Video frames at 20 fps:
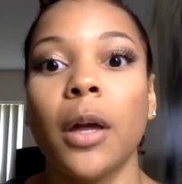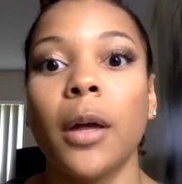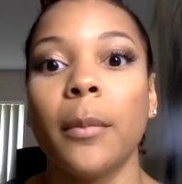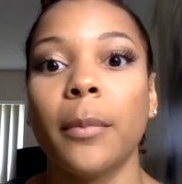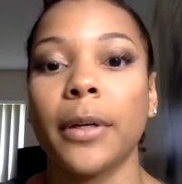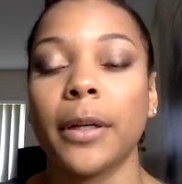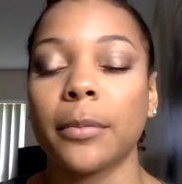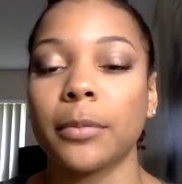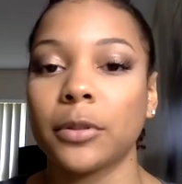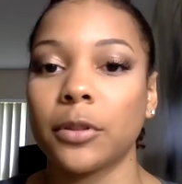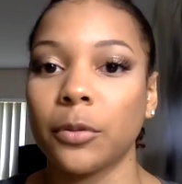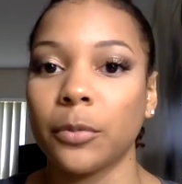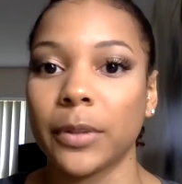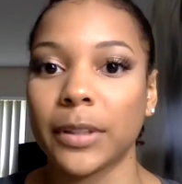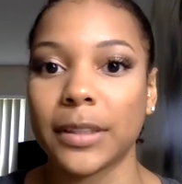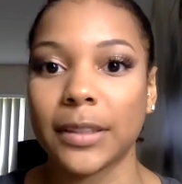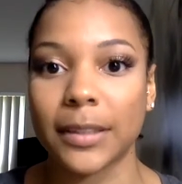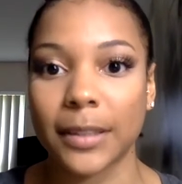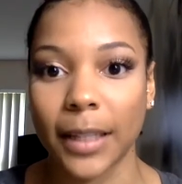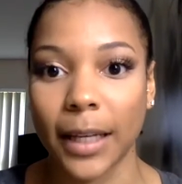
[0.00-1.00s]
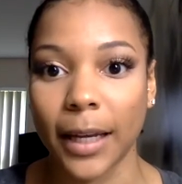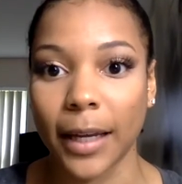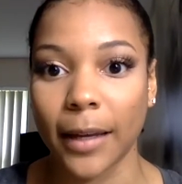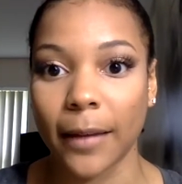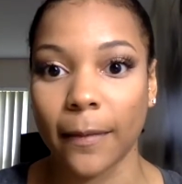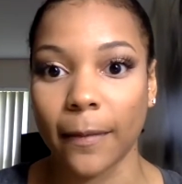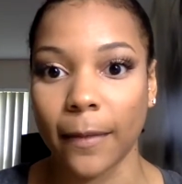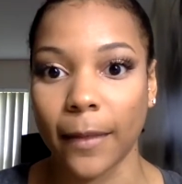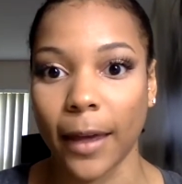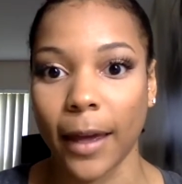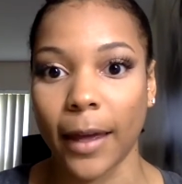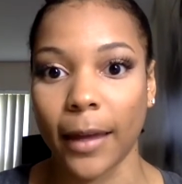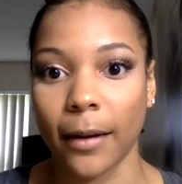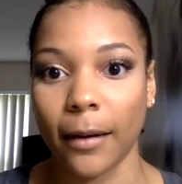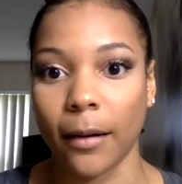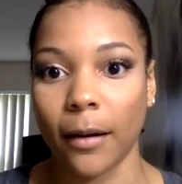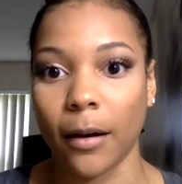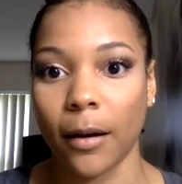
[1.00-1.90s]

be able to withstand that